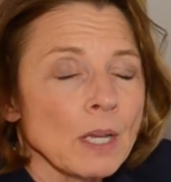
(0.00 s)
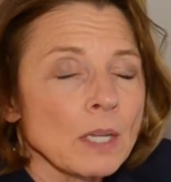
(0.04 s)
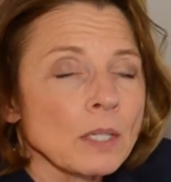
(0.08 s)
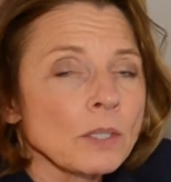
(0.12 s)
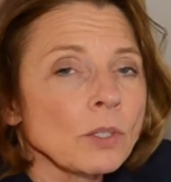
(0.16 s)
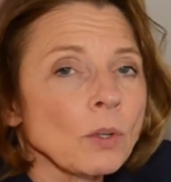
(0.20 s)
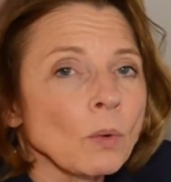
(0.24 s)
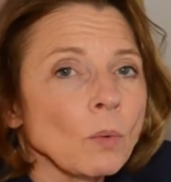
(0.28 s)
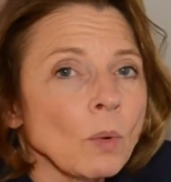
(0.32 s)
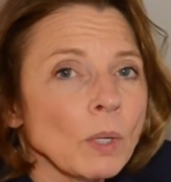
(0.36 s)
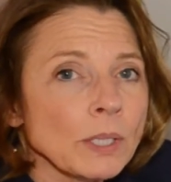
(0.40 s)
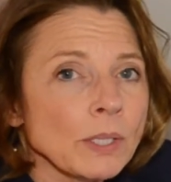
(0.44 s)

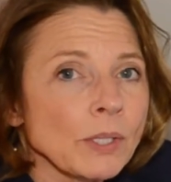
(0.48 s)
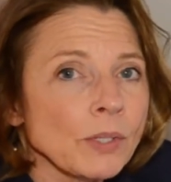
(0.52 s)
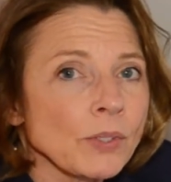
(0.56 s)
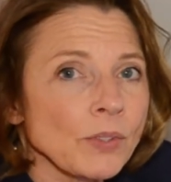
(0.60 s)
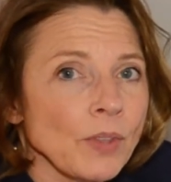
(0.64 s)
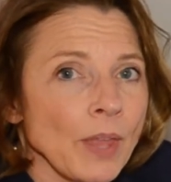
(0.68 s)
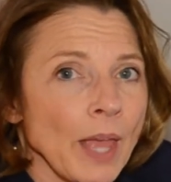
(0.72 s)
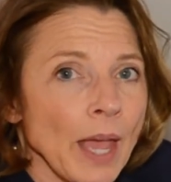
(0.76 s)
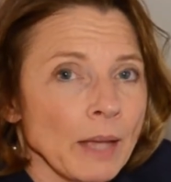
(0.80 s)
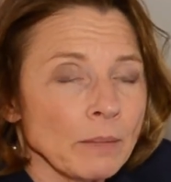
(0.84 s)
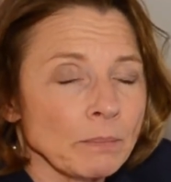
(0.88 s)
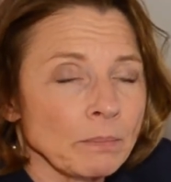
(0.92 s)
So what does
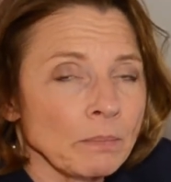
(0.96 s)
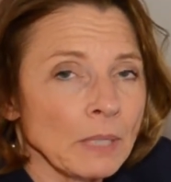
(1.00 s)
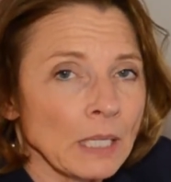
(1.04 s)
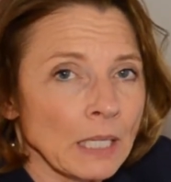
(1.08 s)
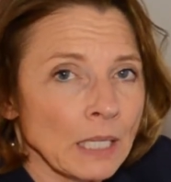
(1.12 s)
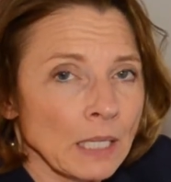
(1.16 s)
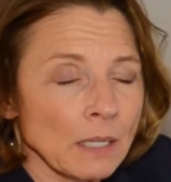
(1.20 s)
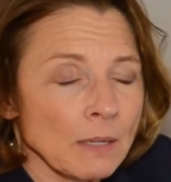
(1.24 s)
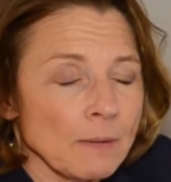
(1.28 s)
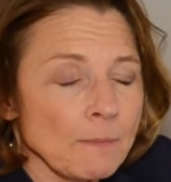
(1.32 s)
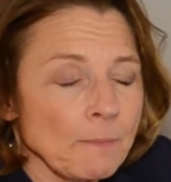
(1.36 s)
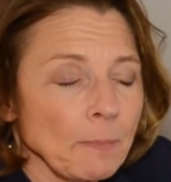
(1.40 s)
that
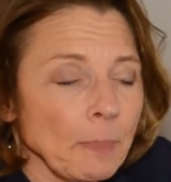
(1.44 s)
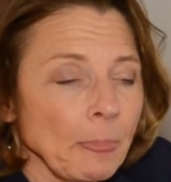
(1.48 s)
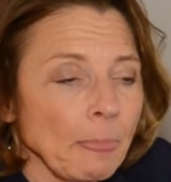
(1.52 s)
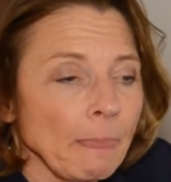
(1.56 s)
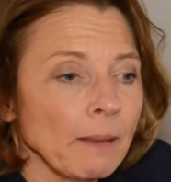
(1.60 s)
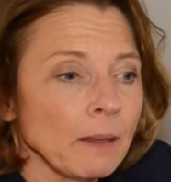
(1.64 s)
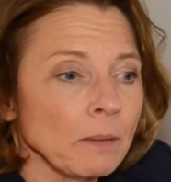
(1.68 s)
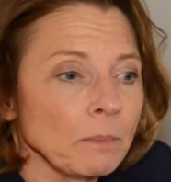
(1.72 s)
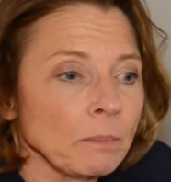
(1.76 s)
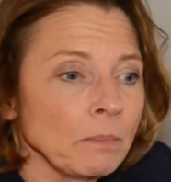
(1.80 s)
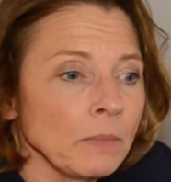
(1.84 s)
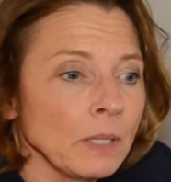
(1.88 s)
mean?
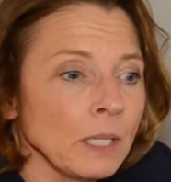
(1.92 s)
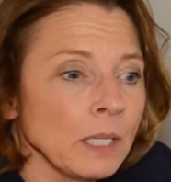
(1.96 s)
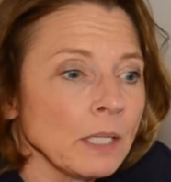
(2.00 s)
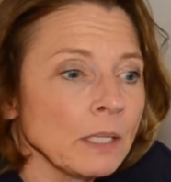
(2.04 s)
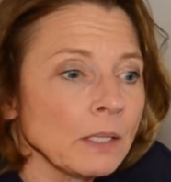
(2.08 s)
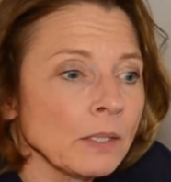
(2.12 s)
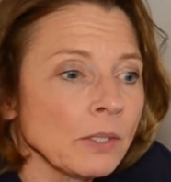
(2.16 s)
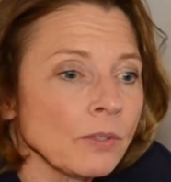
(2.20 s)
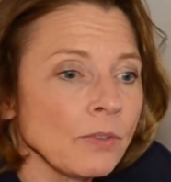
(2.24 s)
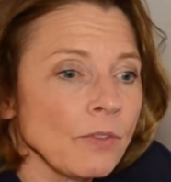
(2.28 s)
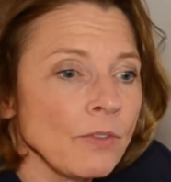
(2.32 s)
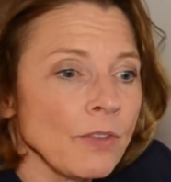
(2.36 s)
It
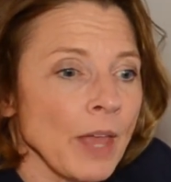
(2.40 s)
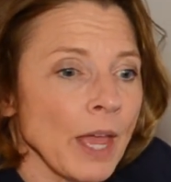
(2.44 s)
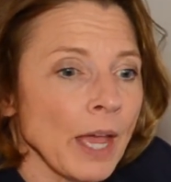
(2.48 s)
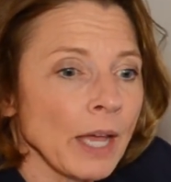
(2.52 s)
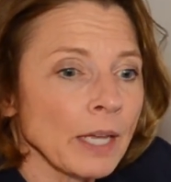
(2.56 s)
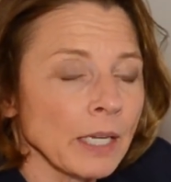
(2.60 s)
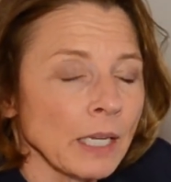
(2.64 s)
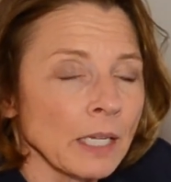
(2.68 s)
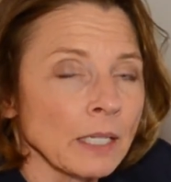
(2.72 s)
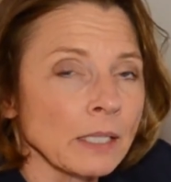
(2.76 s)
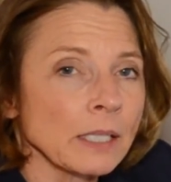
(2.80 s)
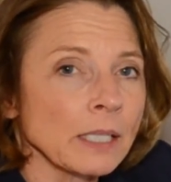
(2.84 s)
means
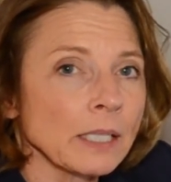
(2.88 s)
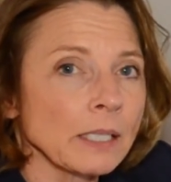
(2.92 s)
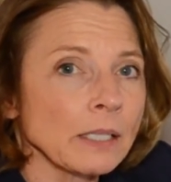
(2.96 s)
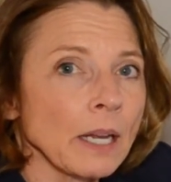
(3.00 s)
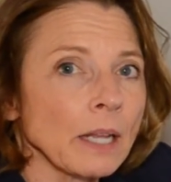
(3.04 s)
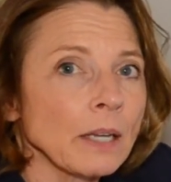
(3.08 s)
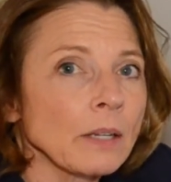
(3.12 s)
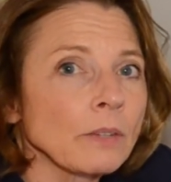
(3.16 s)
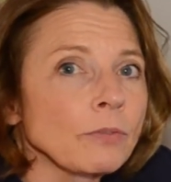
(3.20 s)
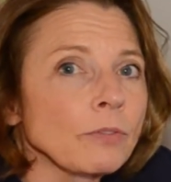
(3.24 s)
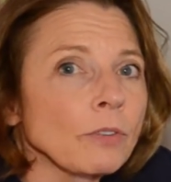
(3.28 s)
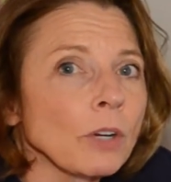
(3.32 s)
that
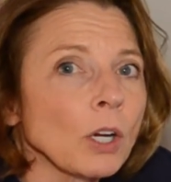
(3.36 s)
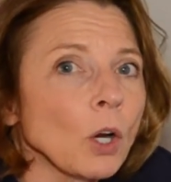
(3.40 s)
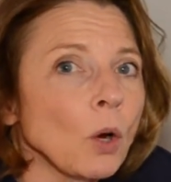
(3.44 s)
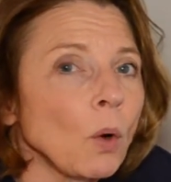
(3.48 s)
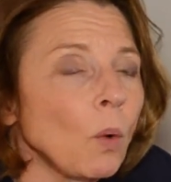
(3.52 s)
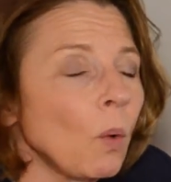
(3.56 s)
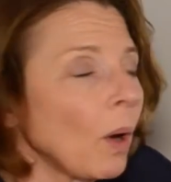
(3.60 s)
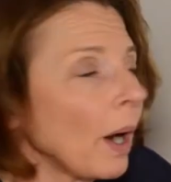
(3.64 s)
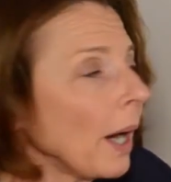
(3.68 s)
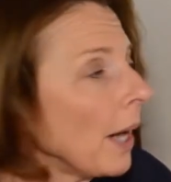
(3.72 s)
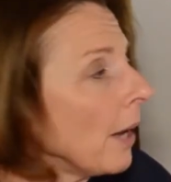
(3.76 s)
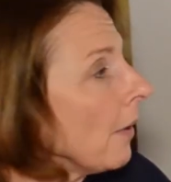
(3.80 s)
instead of
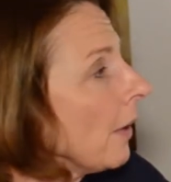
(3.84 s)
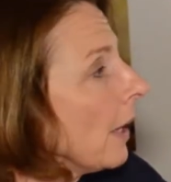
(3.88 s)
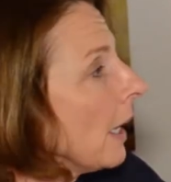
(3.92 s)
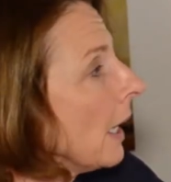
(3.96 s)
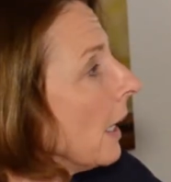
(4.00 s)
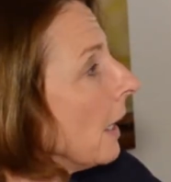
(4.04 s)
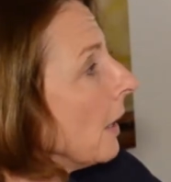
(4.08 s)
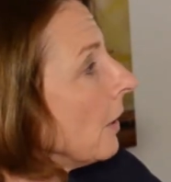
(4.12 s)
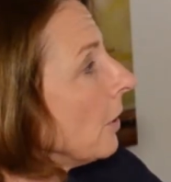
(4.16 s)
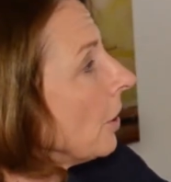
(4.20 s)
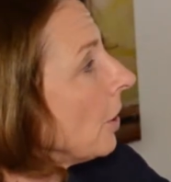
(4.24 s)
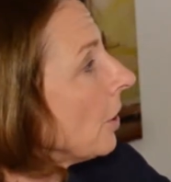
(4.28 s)

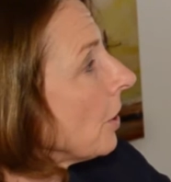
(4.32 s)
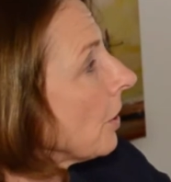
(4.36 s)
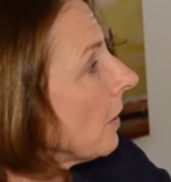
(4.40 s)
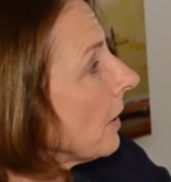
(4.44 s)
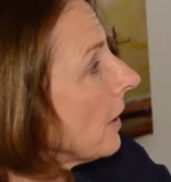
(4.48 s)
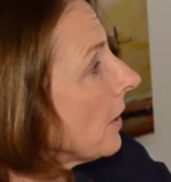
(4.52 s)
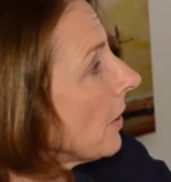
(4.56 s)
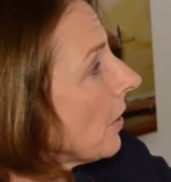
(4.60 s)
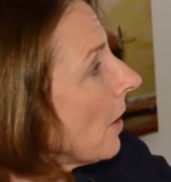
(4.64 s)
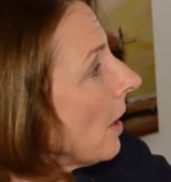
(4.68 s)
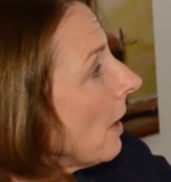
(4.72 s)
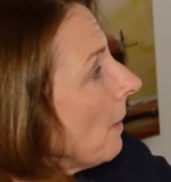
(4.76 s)
requiring
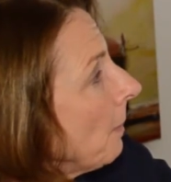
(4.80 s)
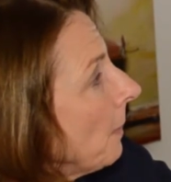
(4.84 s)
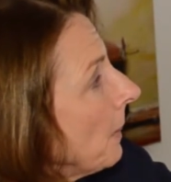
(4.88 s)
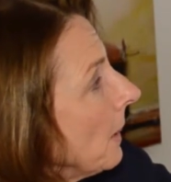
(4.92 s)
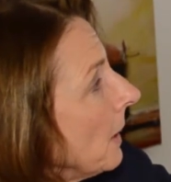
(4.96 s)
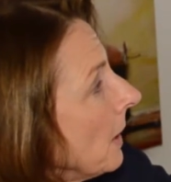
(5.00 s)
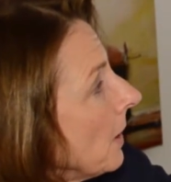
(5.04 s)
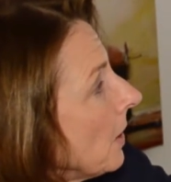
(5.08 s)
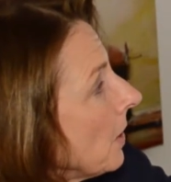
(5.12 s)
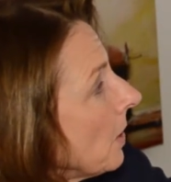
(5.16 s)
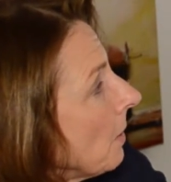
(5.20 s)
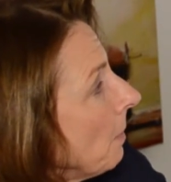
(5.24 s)
insurance
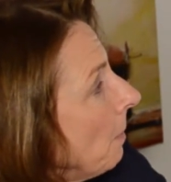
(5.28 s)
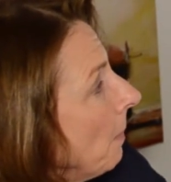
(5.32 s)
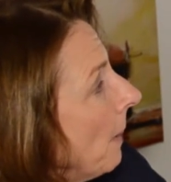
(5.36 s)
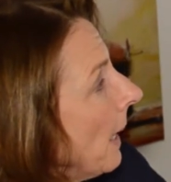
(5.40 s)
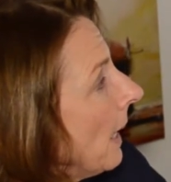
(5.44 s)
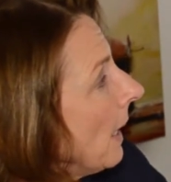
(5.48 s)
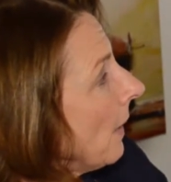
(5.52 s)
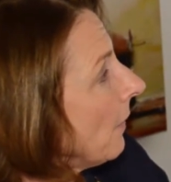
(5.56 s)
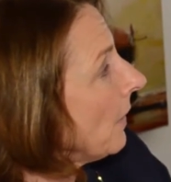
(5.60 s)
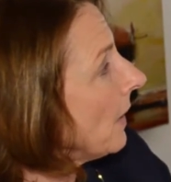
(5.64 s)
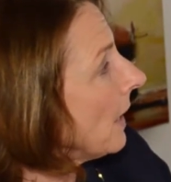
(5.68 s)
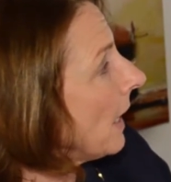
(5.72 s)
companies to
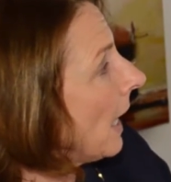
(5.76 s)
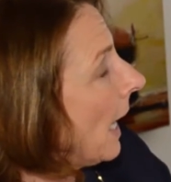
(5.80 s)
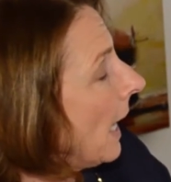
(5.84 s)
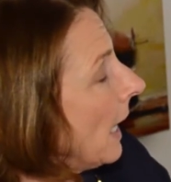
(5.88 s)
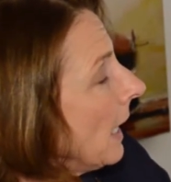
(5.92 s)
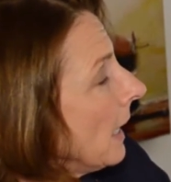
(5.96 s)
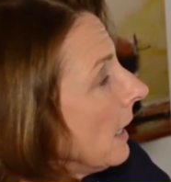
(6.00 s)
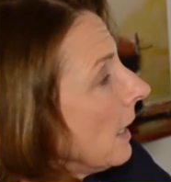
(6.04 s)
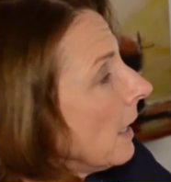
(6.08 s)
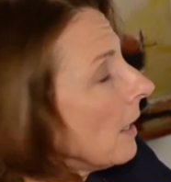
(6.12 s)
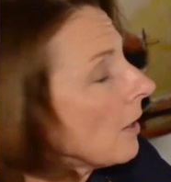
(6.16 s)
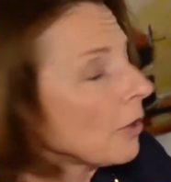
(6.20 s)
pay at the
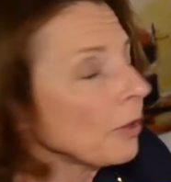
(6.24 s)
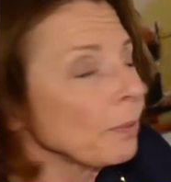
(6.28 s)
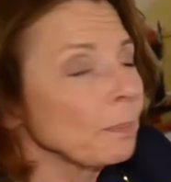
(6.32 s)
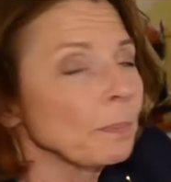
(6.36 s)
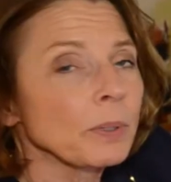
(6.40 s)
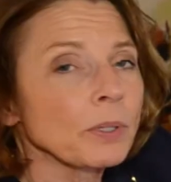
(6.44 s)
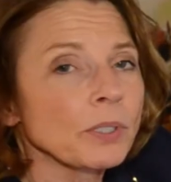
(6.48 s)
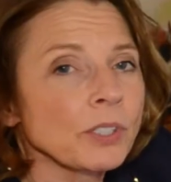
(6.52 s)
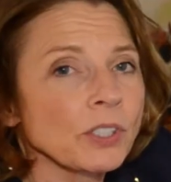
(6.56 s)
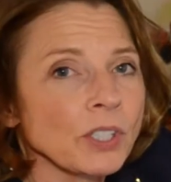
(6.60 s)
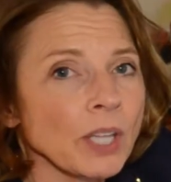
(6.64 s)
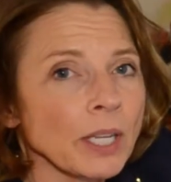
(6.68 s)
80th
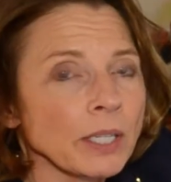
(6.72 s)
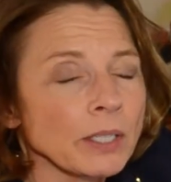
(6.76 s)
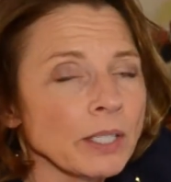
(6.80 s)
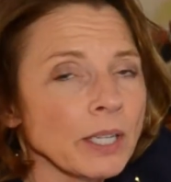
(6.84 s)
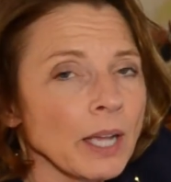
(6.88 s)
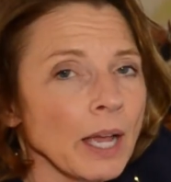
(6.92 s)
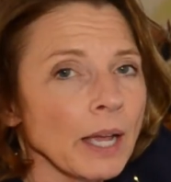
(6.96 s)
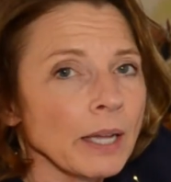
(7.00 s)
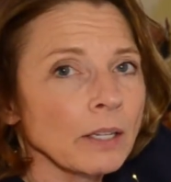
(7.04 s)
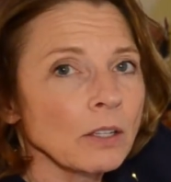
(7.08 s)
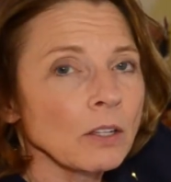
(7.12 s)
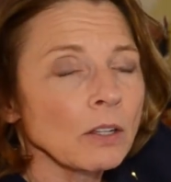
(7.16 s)

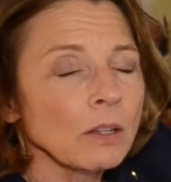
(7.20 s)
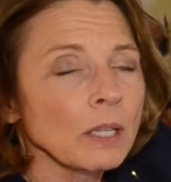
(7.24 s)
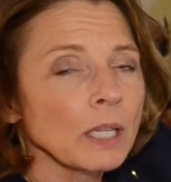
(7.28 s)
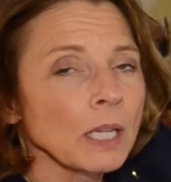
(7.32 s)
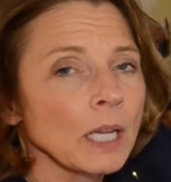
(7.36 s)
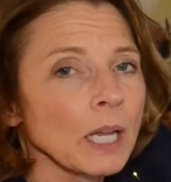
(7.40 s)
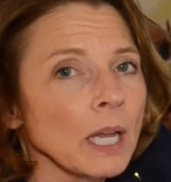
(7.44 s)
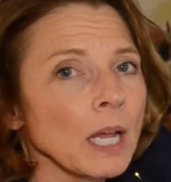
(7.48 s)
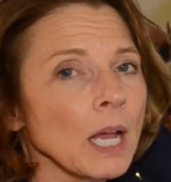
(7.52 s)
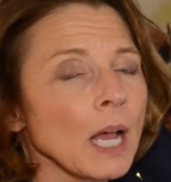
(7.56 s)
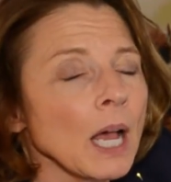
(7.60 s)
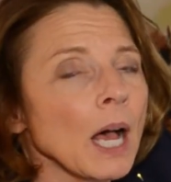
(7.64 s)
percentile,
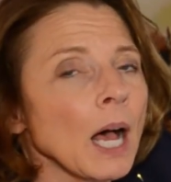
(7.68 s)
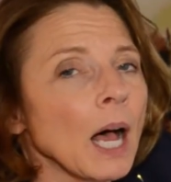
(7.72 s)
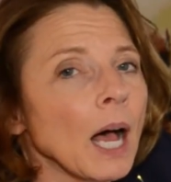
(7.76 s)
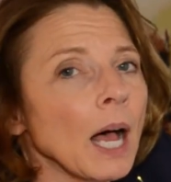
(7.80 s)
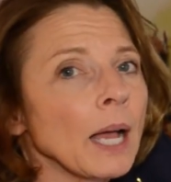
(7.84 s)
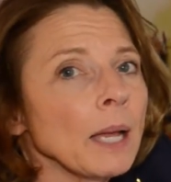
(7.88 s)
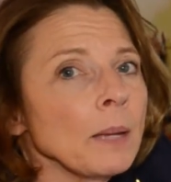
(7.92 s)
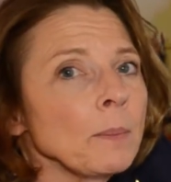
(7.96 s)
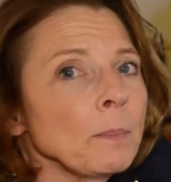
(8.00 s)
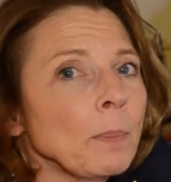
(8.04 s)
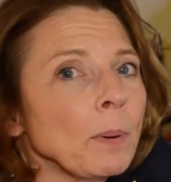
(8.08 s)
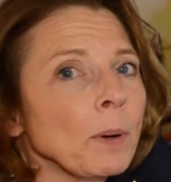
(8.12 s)

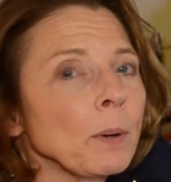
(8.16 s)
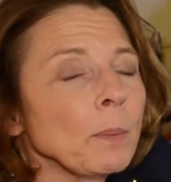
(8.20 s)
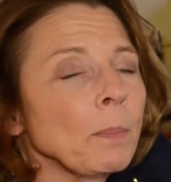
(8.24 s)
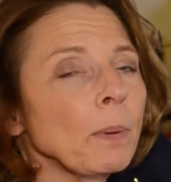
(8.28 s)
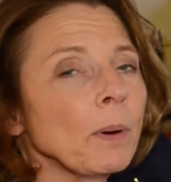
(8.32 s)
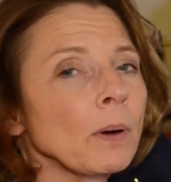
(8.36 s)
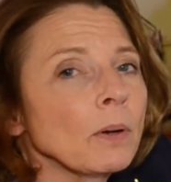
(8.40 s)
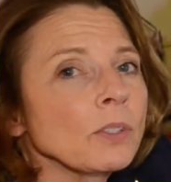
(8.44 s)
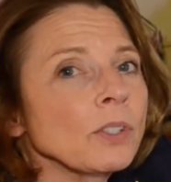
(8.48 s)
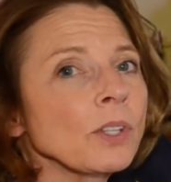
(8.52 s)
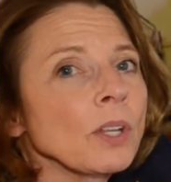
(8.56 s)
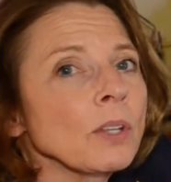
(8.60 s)
I'm
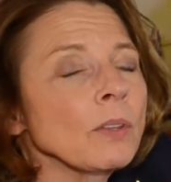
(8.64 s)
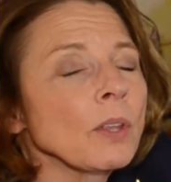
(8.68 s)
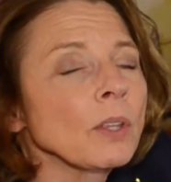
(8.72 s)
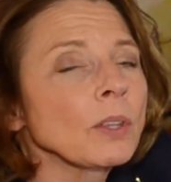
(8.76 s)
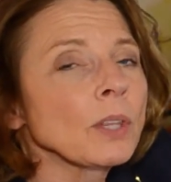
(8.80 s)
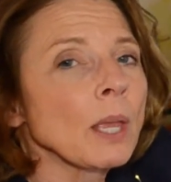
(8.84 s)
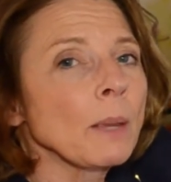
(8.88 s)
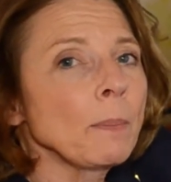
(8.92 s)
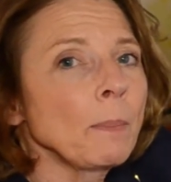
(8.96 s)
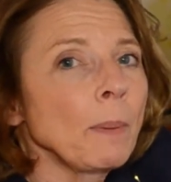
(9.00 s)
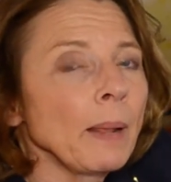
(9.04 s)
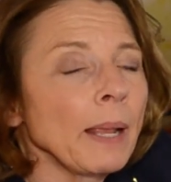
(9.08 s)
proposing
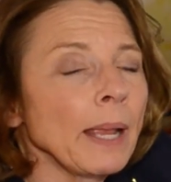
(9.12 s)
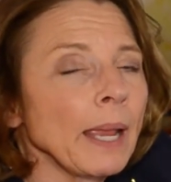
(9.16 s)
that they